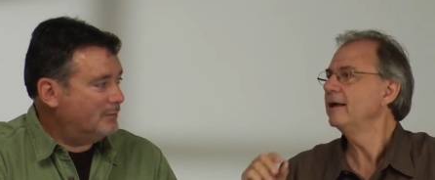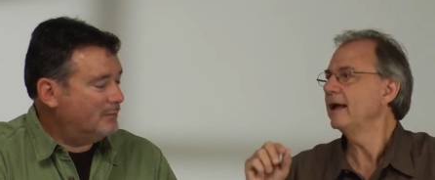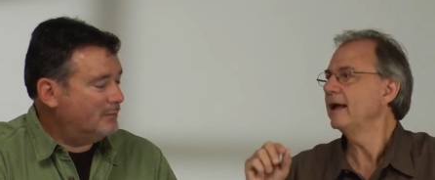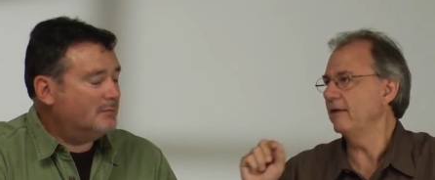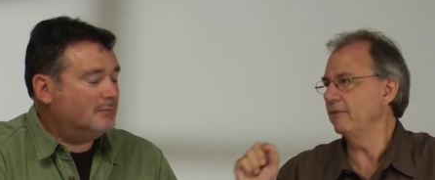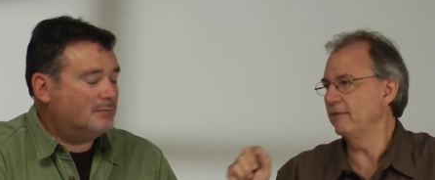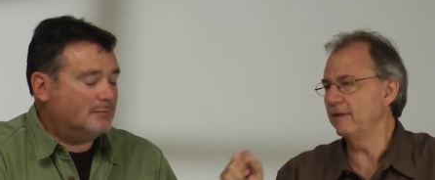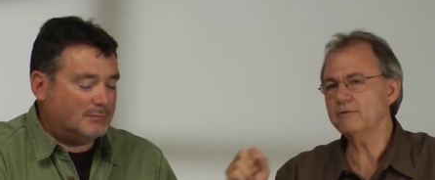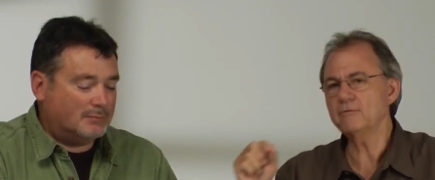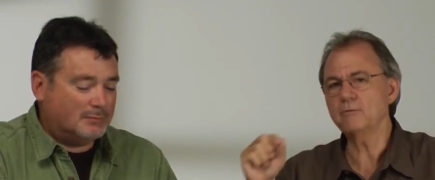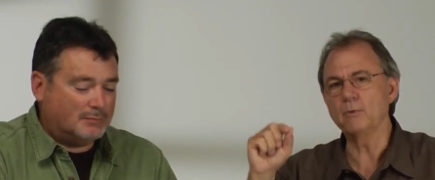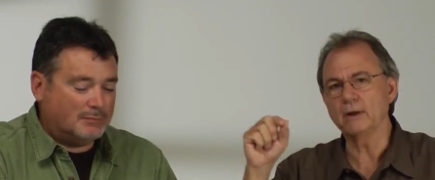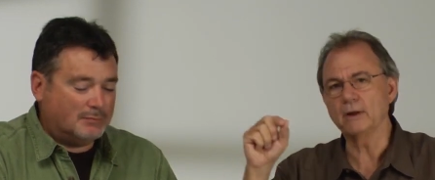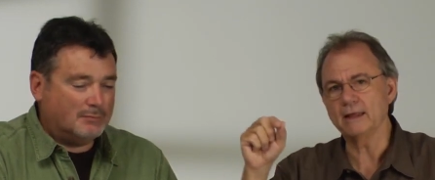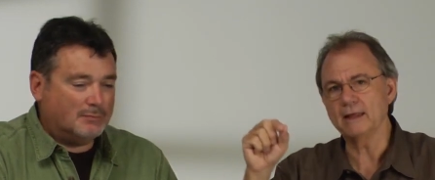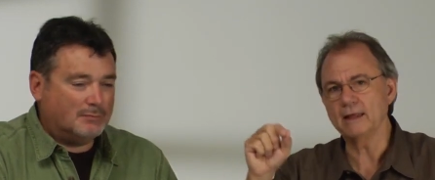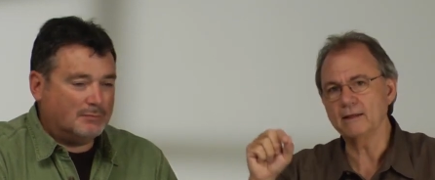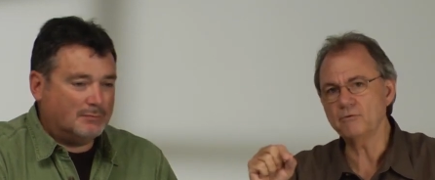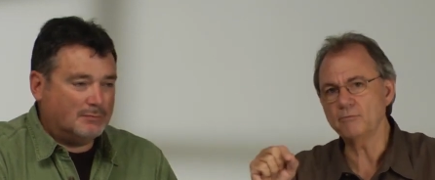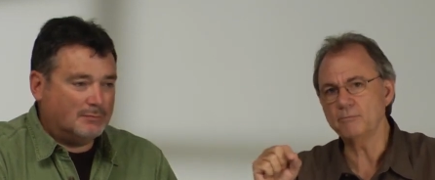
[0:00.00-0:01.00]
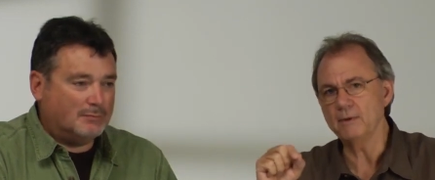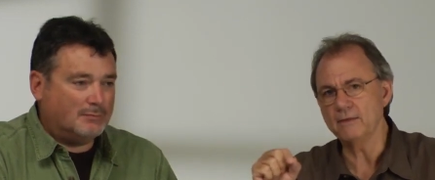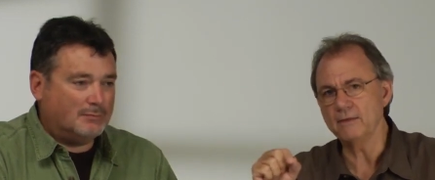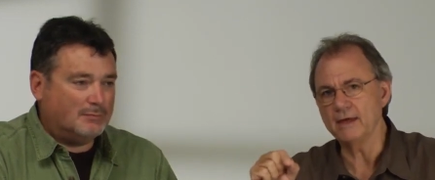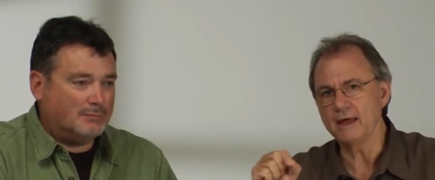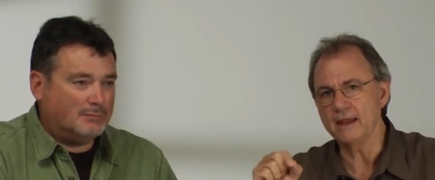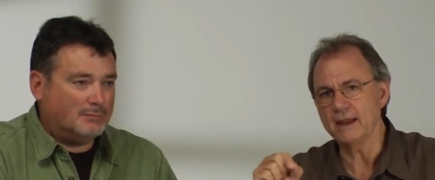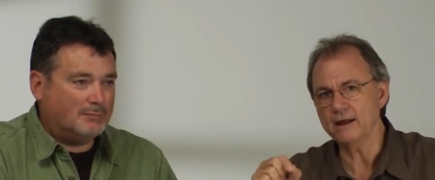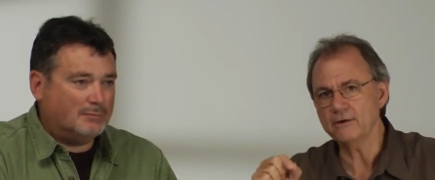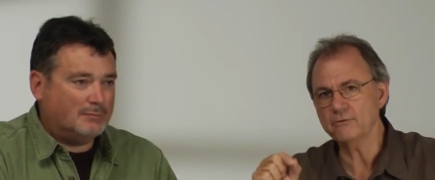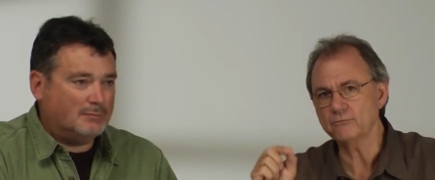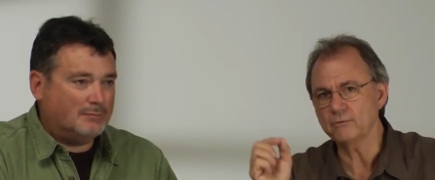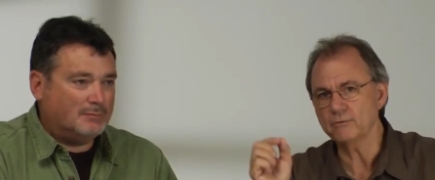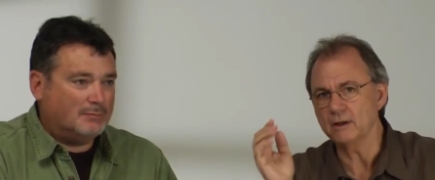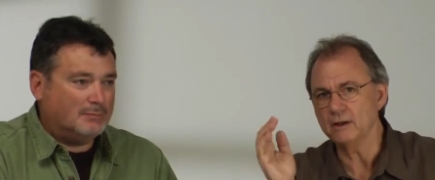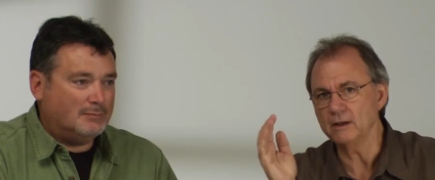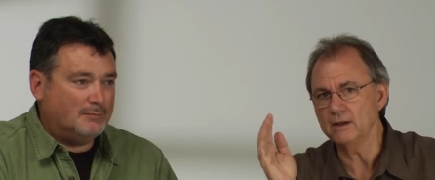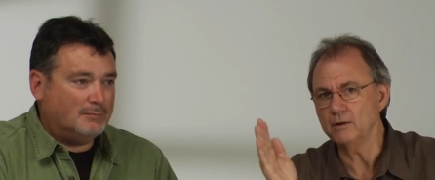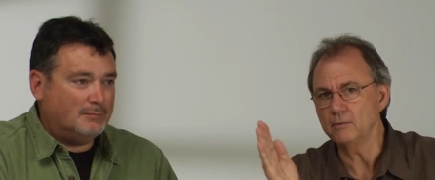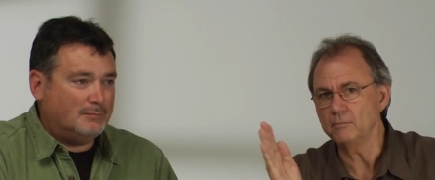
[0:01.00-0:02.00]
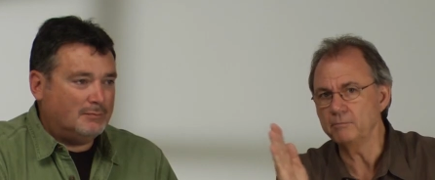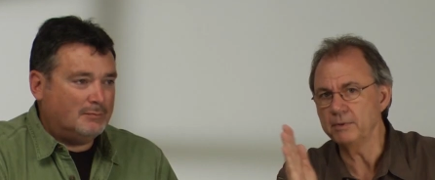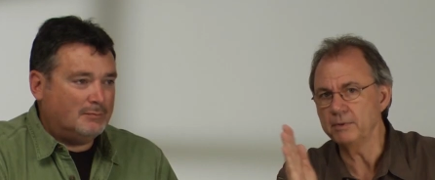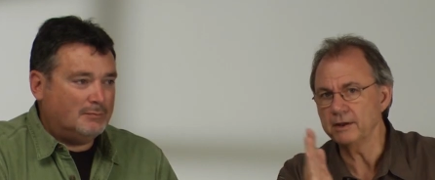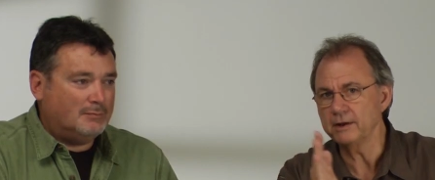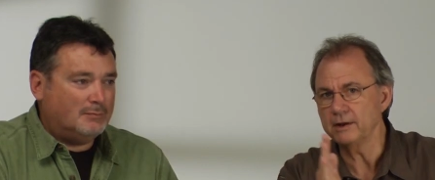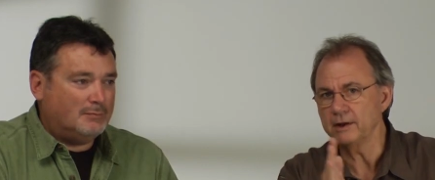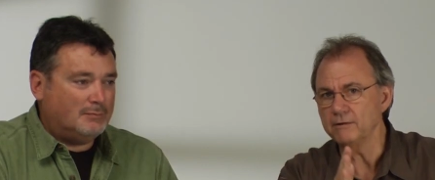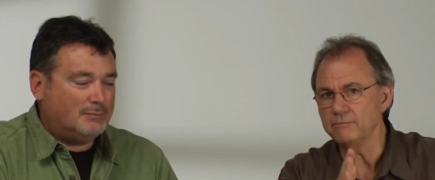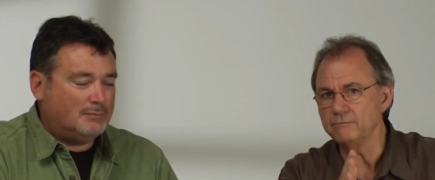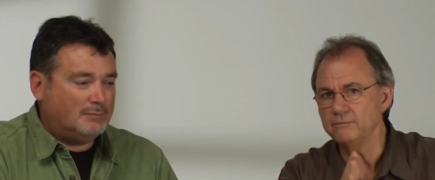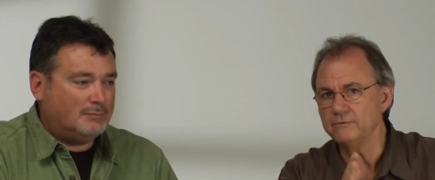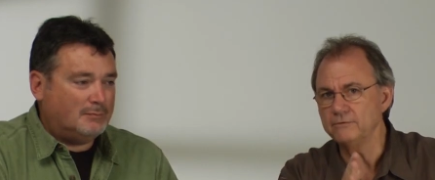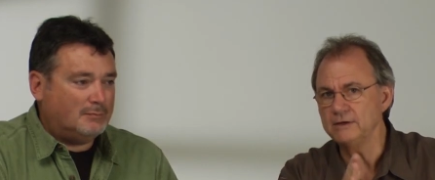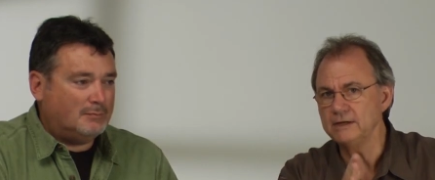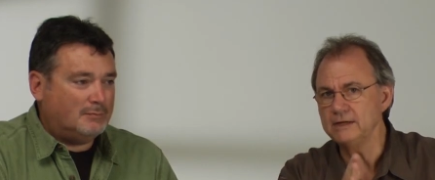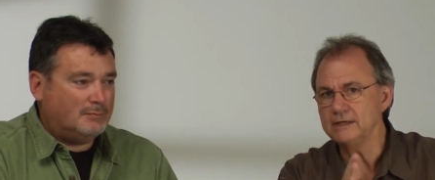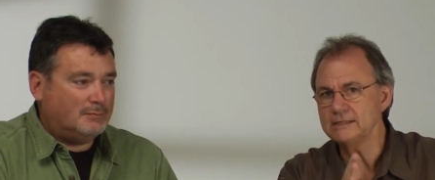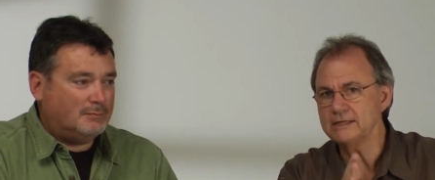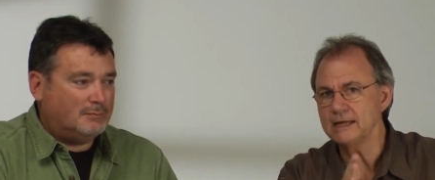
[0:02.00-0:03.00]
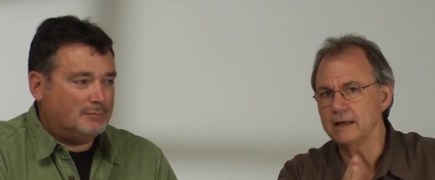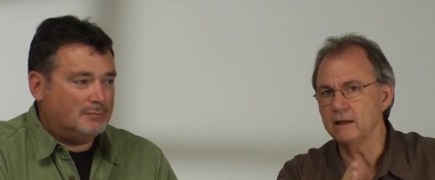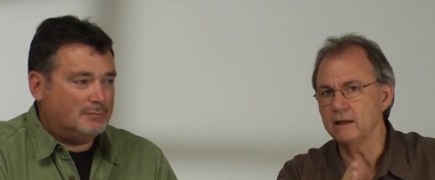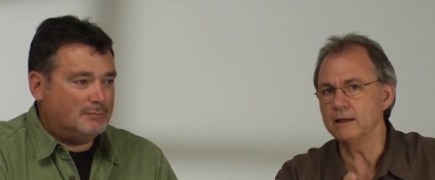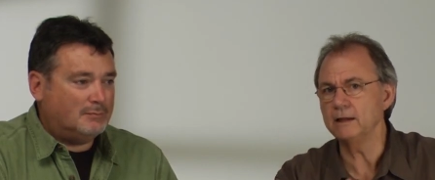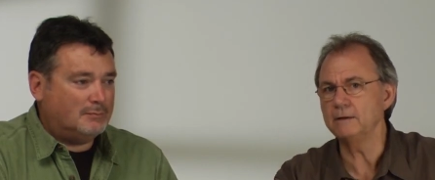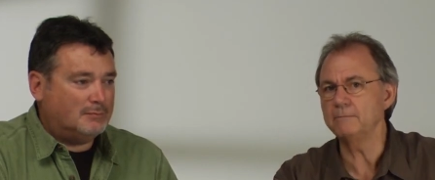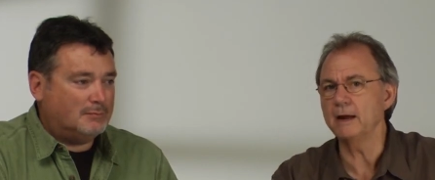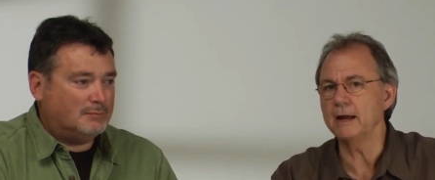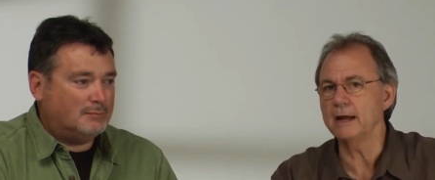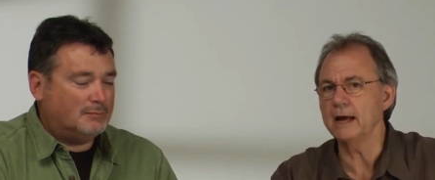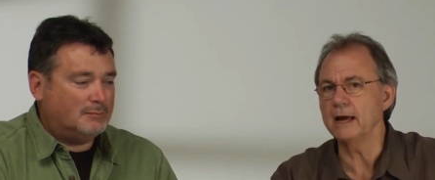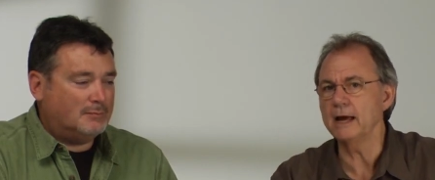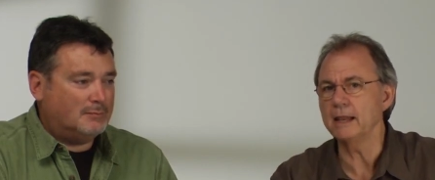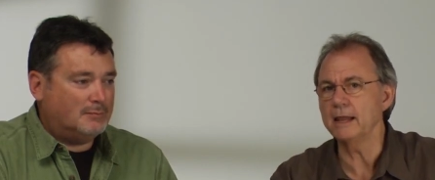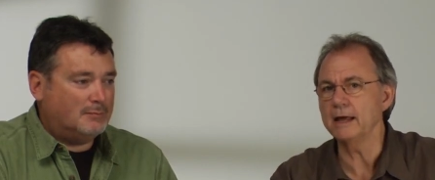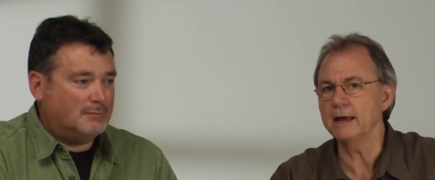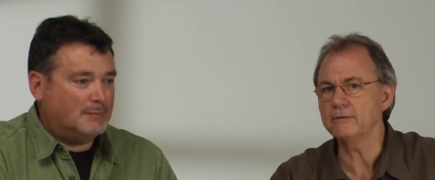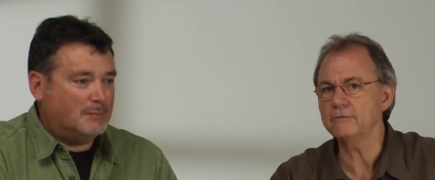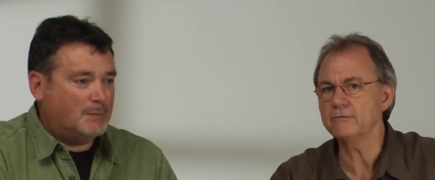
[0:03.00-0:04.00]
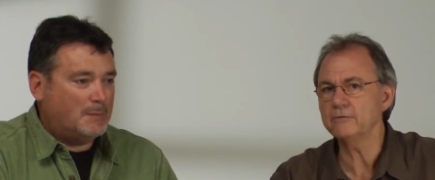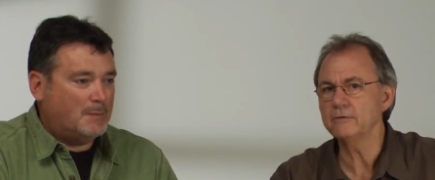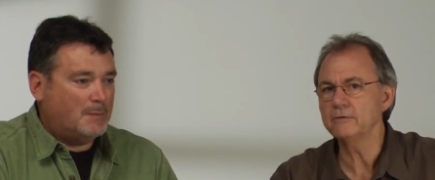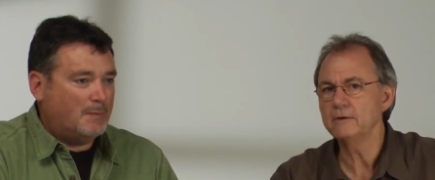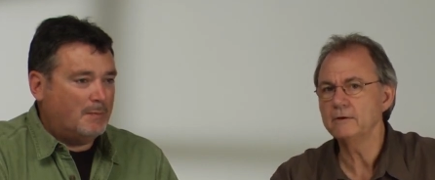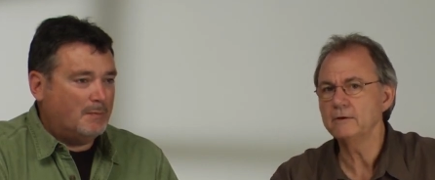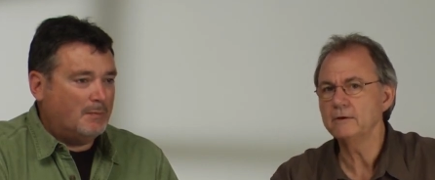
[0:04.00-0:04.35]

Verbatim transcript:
Speaker 1: And that's what gets me that extra little bit of detail in my highlights.